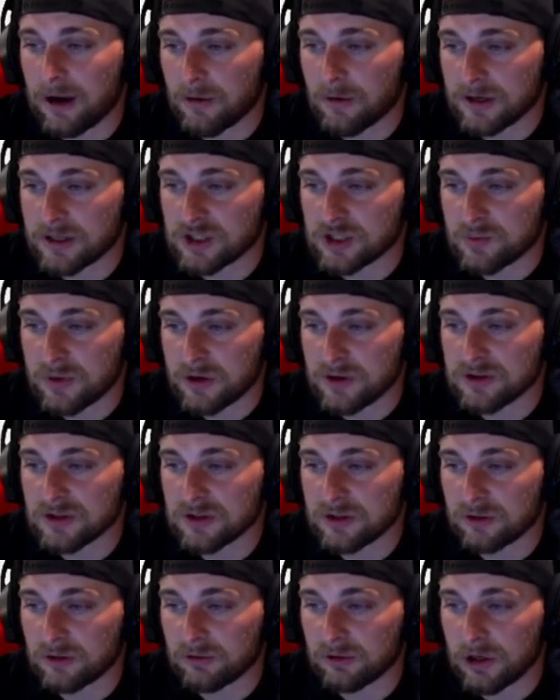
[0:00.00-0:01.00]

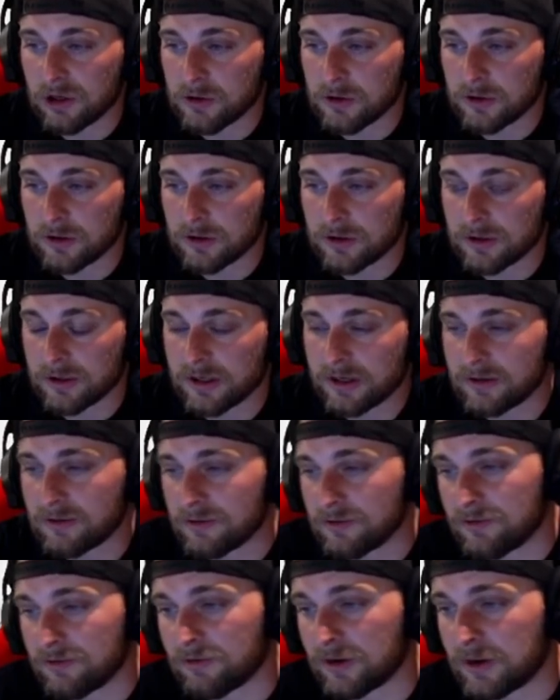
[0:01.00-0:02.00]
exposing your lower
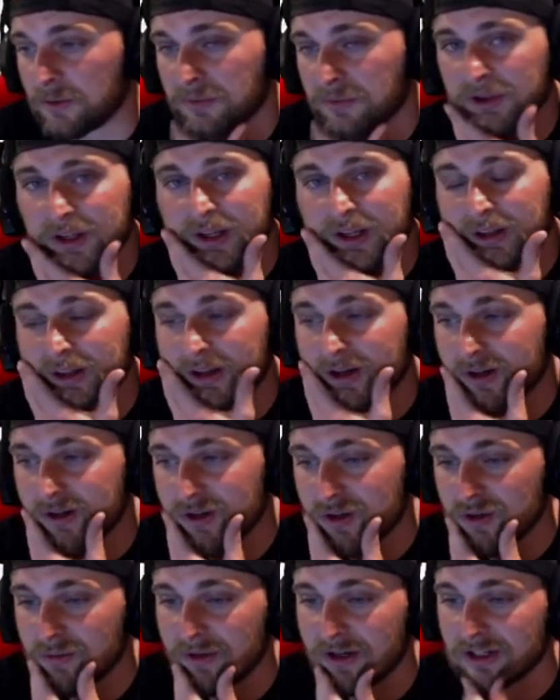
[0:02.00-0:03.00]
and front plate there
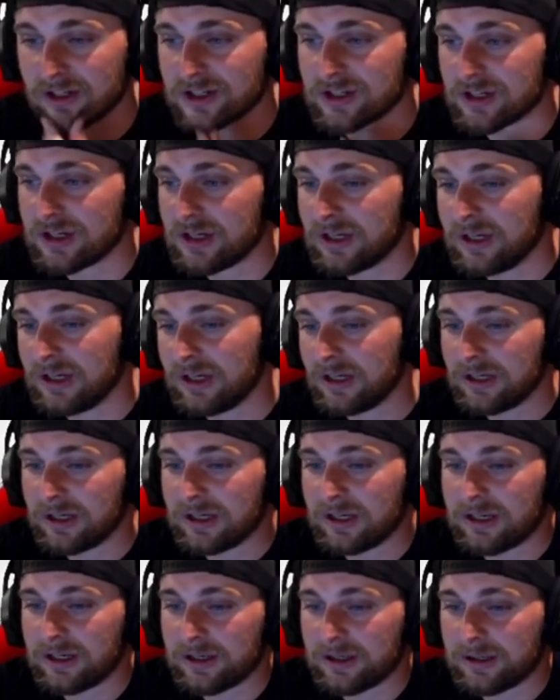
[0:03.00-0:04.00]
too much,
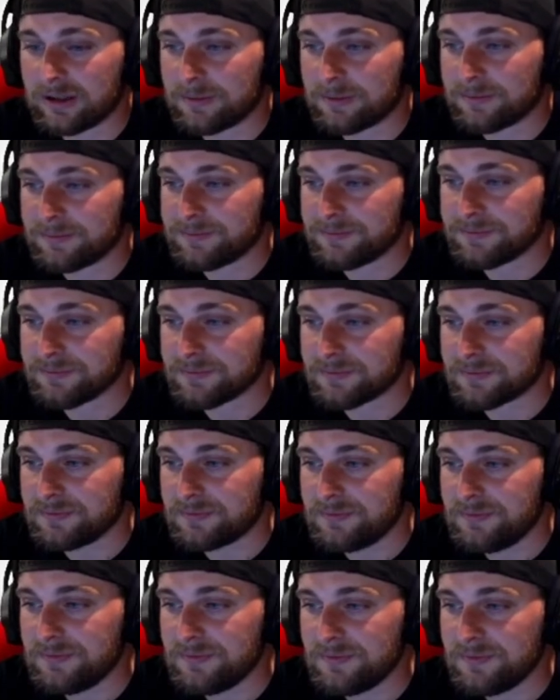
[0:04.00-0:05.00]

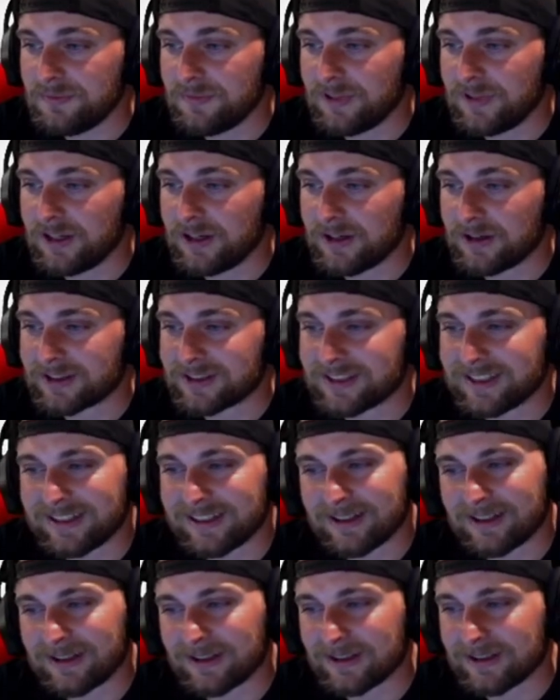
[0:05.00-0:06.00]
it's kind
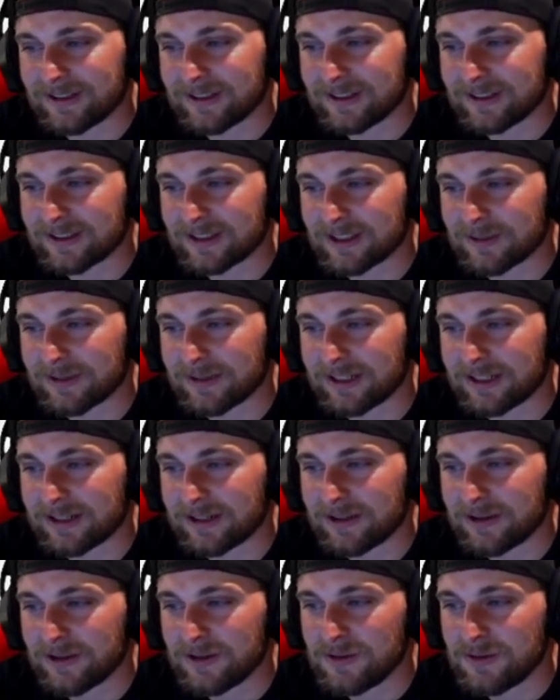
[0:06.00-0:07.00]
of hard to determine
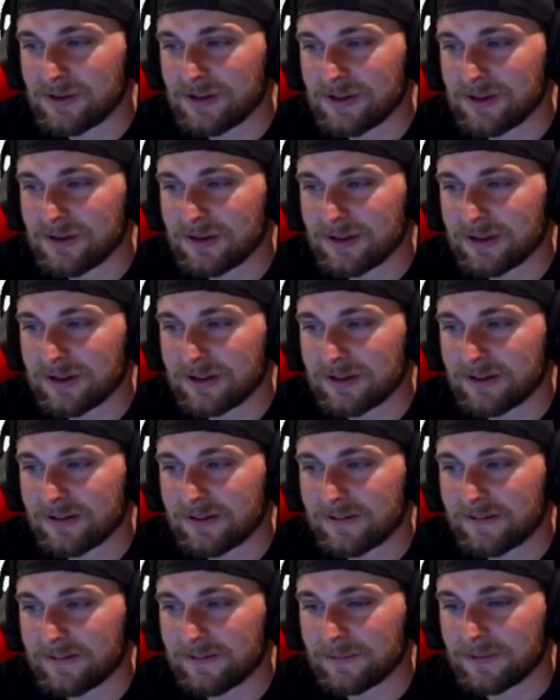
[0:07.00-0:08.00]
how you would do that.
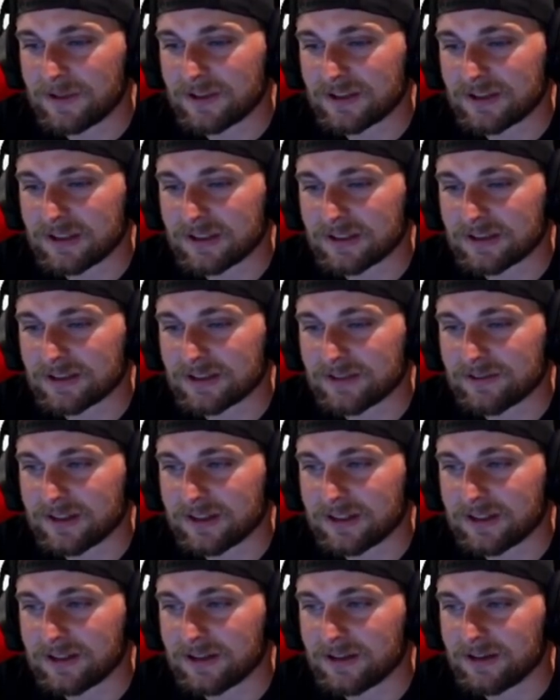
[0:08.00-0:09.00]
Let me try and see if I
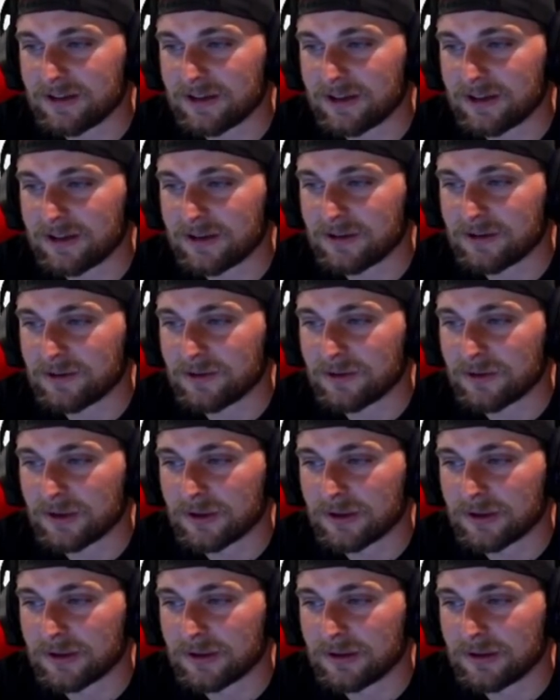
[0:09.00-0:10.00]
can get a good angle for you.